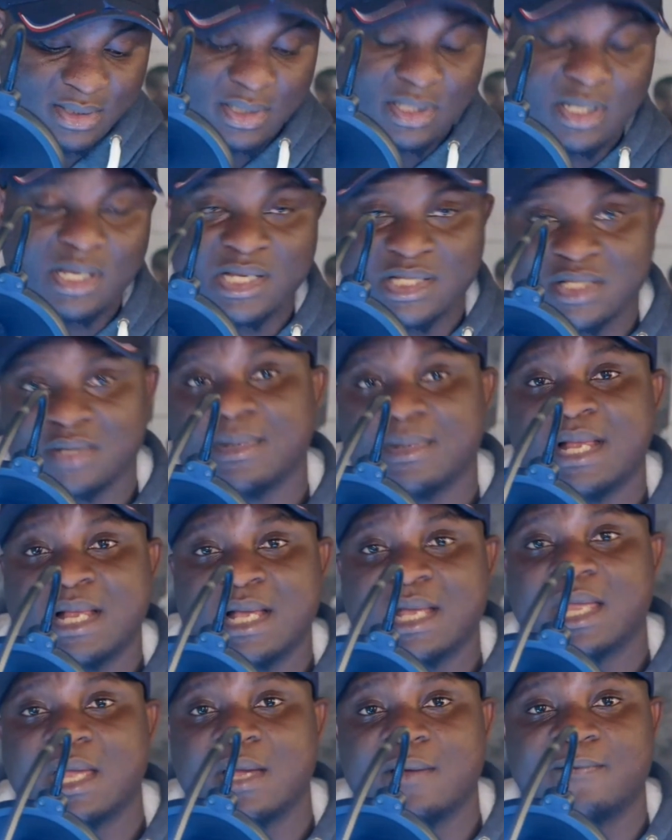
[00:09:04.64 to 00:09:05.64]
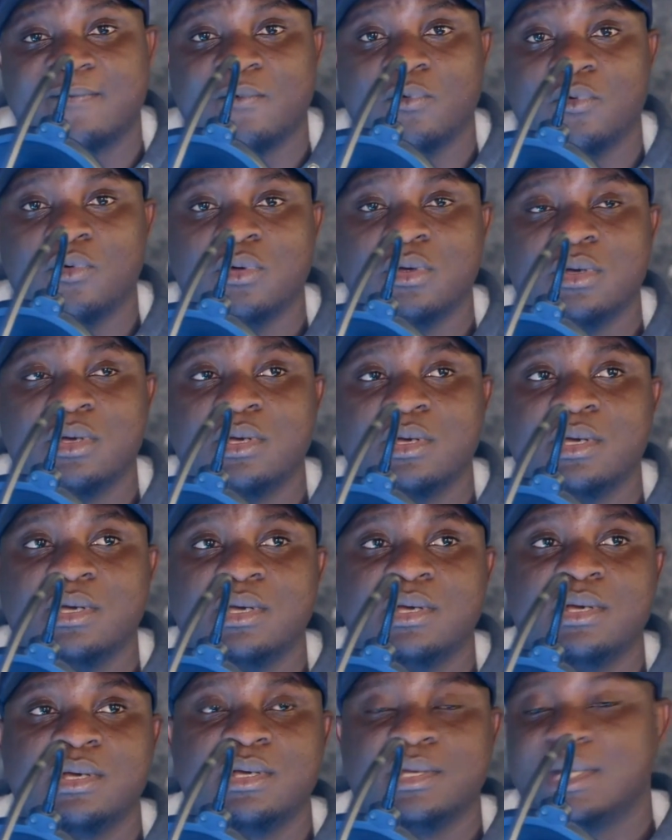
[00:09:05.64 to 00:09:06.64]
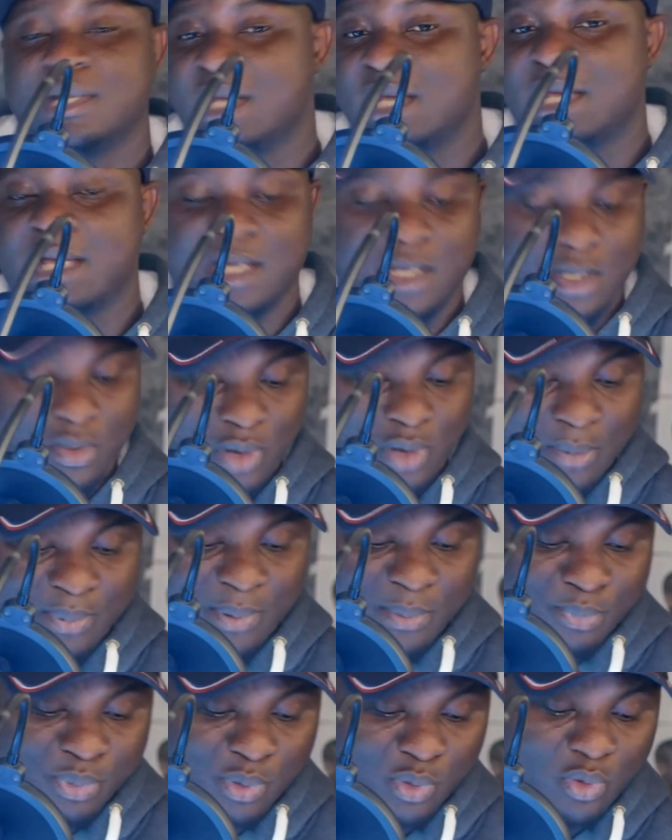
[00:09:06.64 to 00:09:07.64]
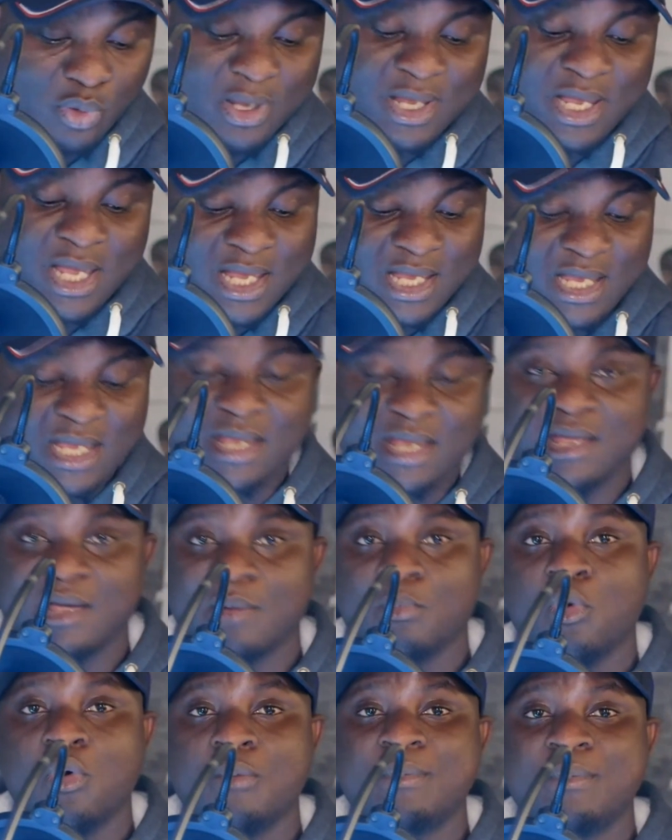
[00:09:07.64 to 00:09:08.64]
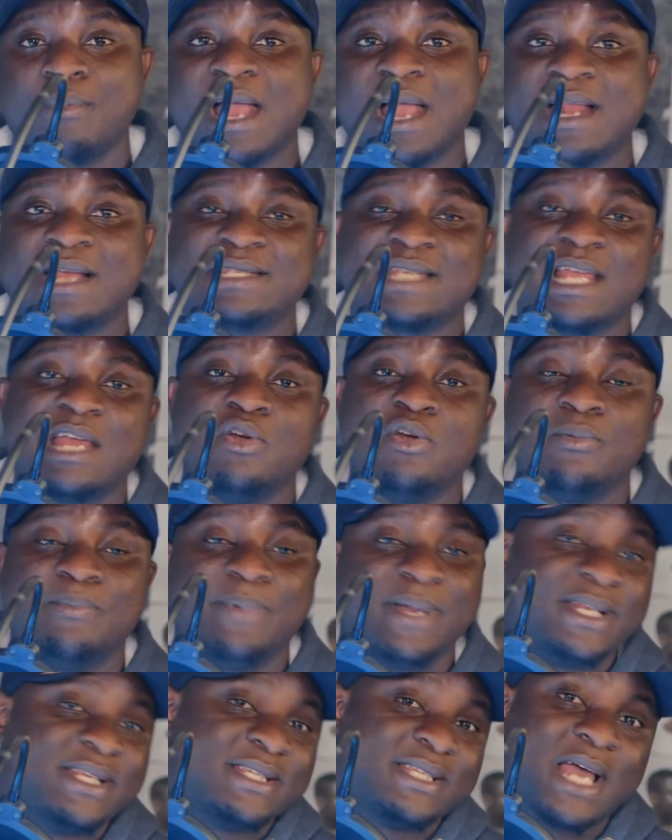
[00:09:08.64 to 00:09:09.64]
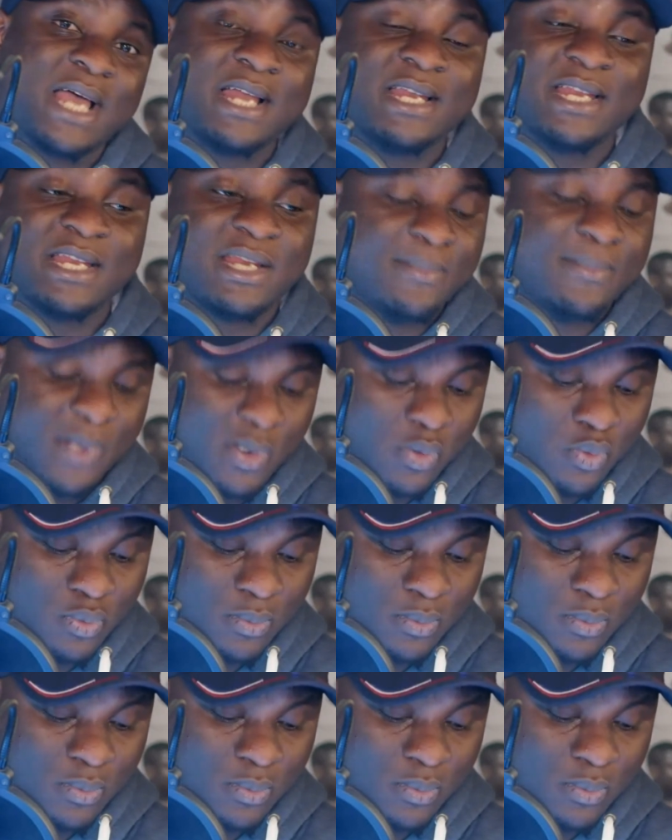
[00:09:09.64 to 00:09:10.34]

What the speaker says: It's very careful. There, a Akuapem Poloo, a movie, and yes, and repeat this side in the view.